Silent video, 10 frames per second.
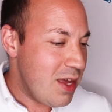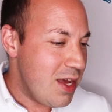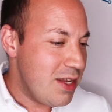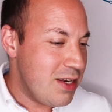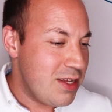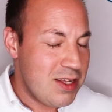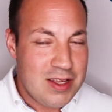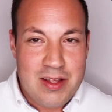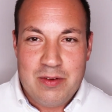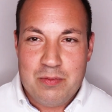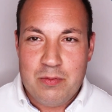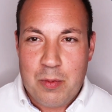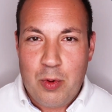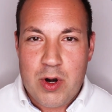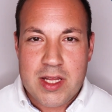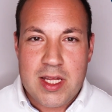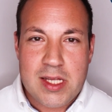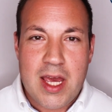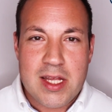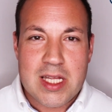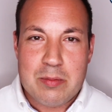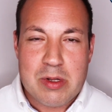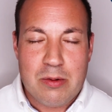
And reporting these case numbers,